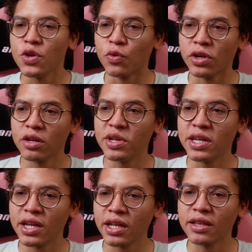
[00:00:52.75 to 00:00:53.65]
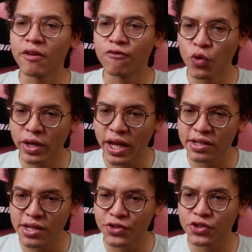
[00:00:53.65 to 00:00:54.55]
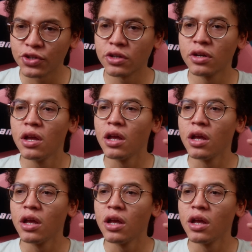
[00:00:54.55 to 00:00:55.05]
we're going to be getting that 4K sensor,